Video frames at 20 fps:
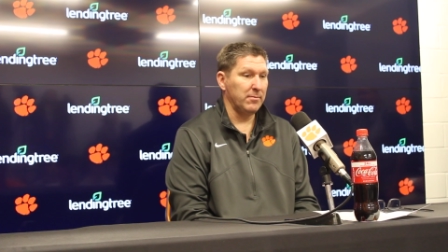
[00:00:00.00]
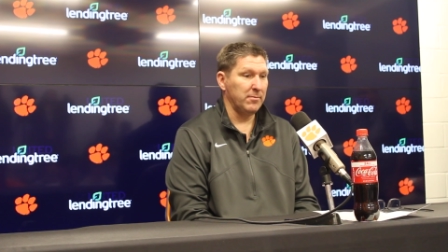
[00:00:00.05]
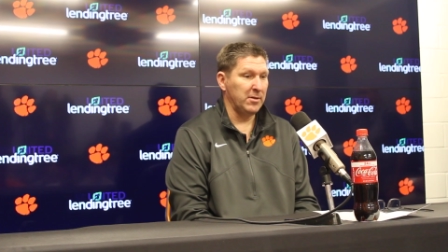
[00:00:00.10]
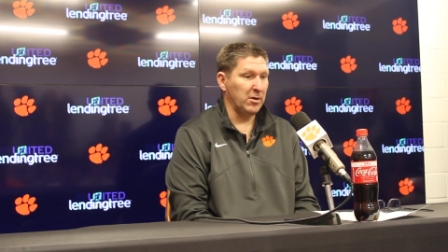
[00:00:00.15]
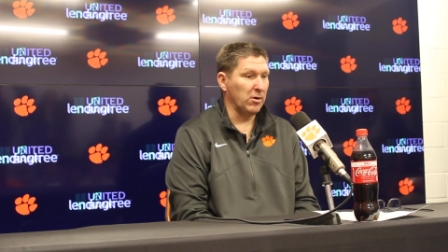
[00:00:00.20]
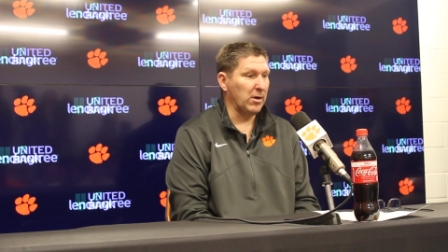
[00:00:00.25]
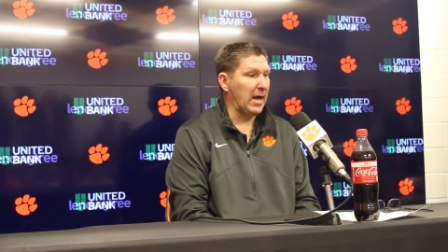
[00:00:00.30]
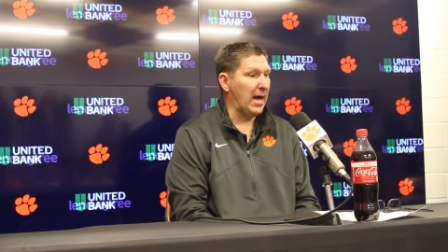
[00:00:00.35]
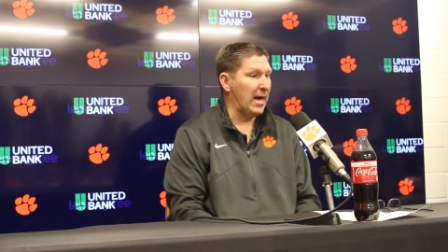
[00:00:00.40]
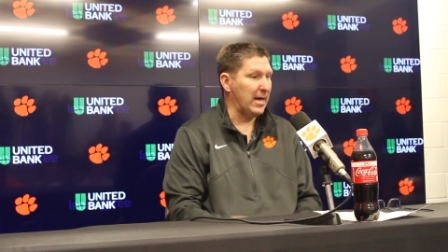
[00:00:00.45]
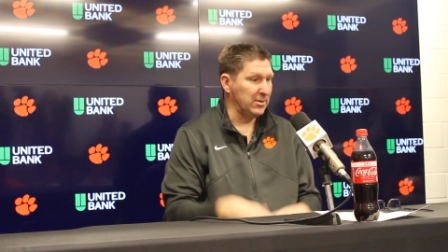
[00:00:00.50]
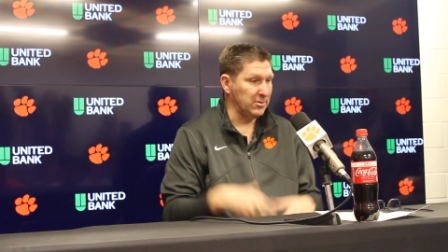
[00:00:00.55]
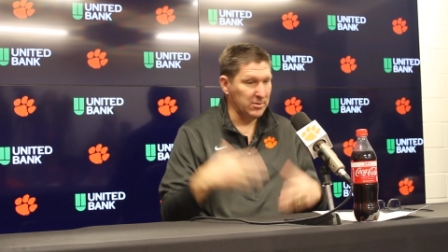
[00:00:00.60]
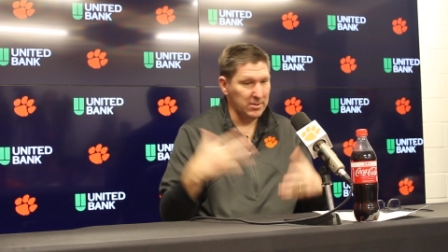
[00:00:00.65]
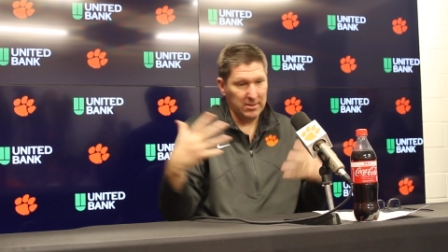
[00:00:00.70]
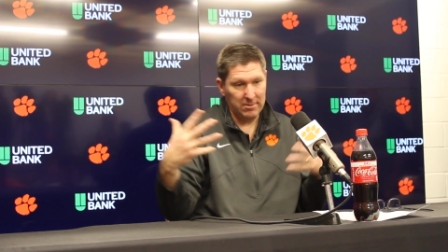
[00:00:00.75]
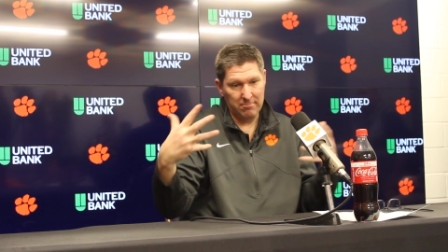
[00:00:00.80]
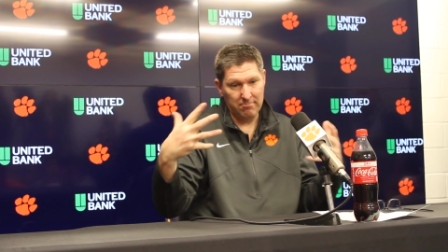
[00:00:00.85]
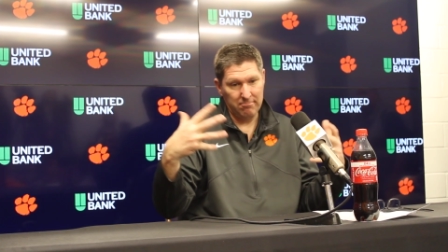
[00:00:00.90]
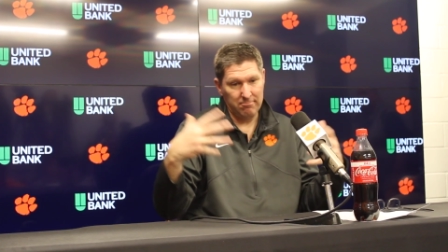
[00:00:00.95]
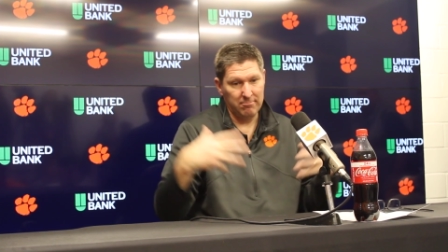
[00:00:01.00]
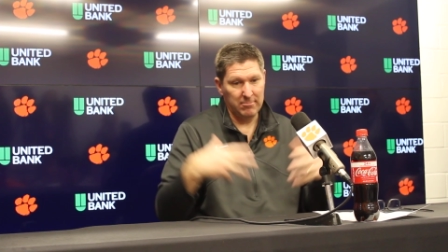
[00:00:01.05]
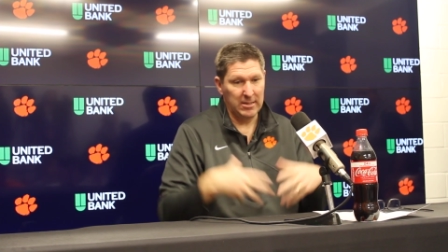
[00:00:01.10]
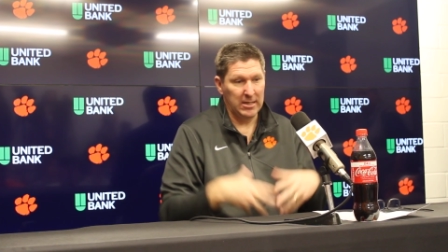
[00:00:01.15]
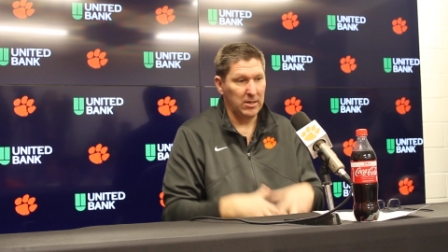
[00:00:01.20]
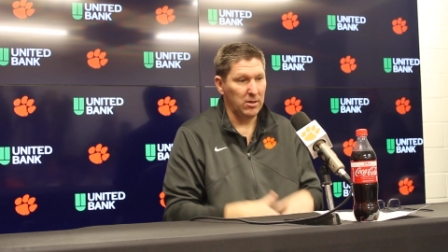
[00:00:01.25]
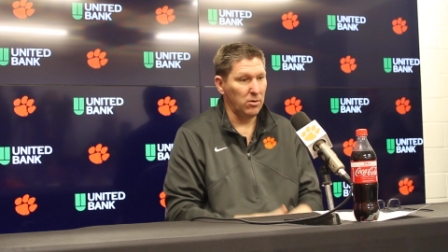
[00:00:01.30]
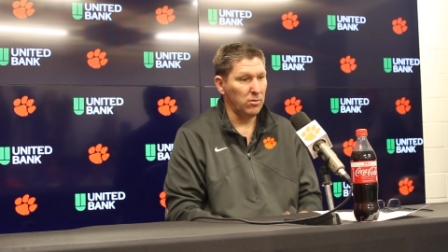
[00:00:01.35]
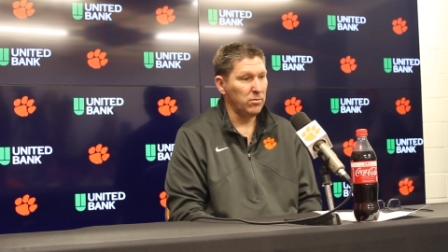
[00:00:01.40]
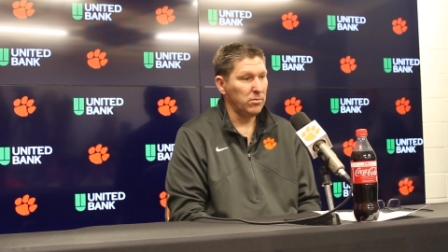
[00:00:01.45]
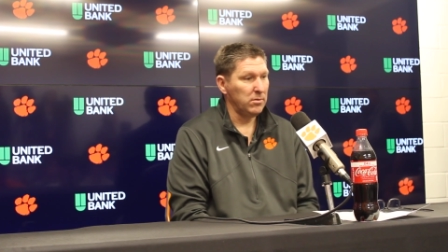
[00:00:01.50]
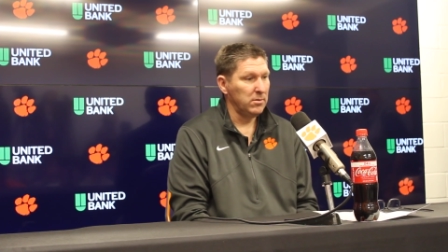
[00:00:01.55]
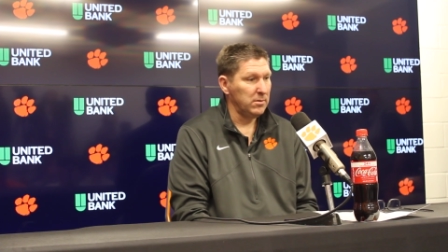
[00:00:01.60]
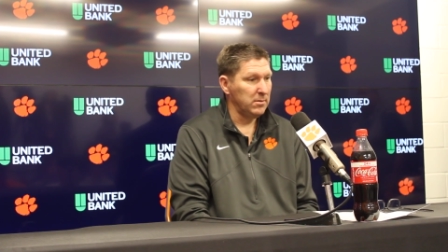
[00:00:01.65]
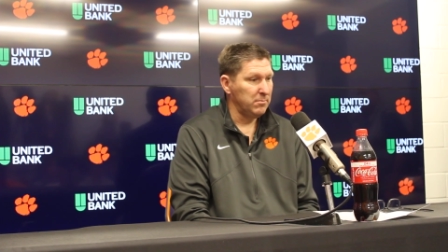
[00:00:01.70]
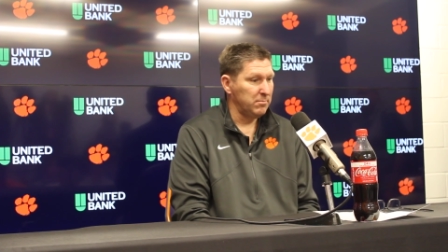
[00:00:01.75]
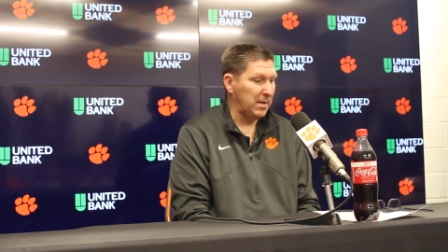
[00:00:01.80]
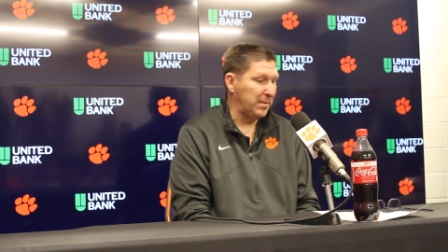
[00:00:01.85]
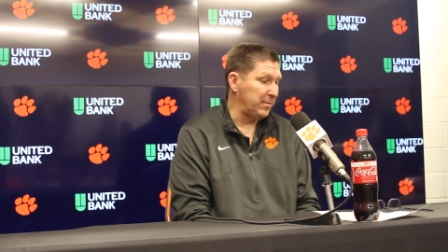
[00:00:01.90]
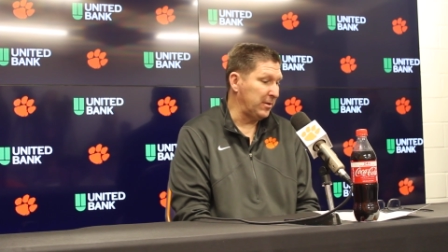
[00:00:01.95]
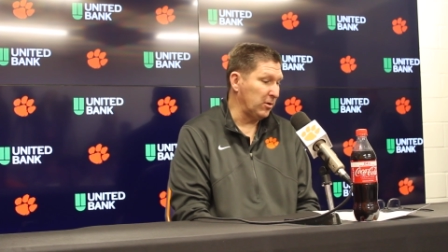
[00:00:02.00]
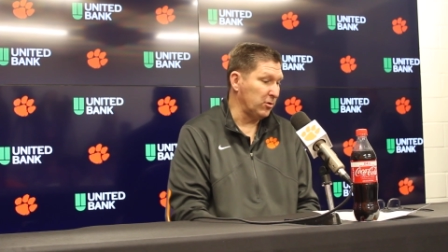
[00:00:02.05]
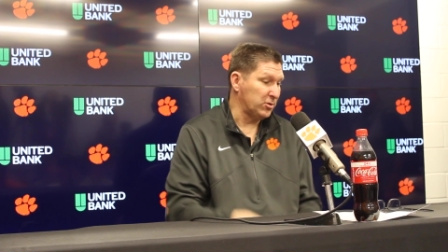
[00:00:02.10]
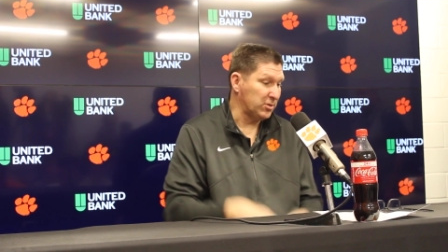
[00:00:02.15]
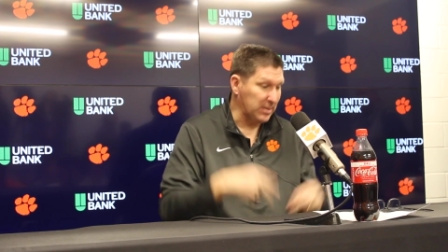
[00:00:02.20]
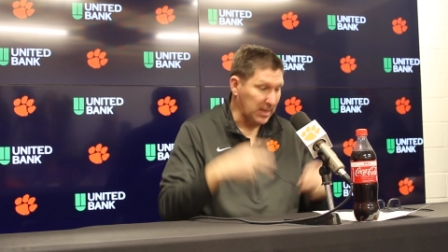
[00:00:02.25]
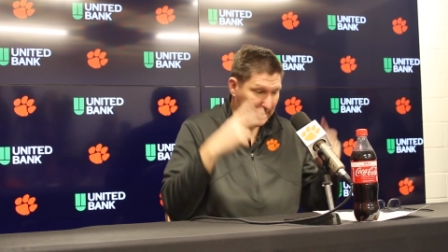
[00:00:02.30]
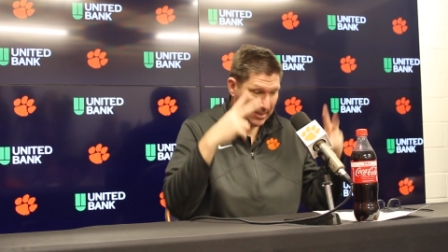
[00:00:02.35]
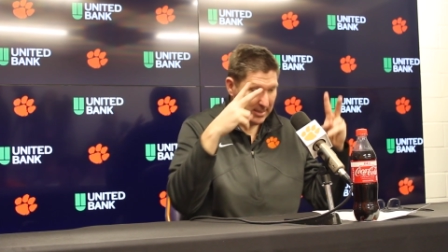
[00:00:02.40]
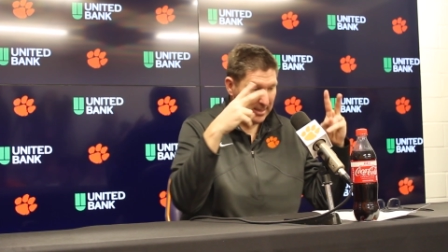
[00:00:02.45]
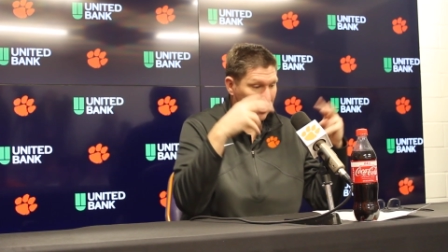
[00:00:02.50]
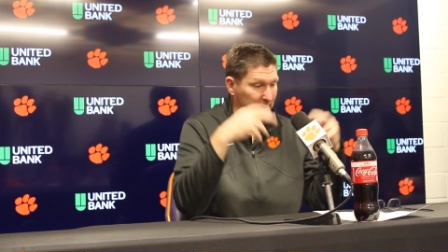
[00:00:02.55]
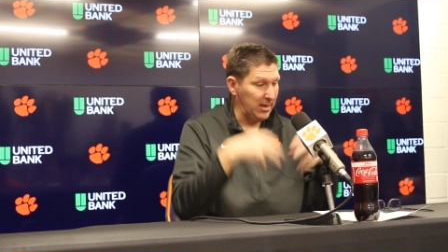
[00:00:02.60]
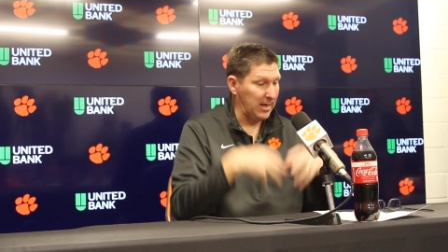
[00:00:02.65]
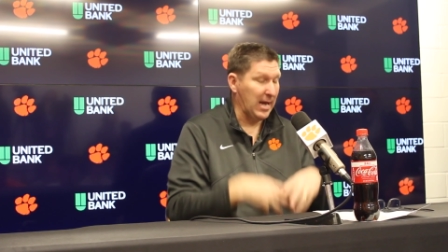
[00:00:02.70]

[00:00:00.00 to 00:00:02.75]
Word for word: there are guys that you know maybe they're secondary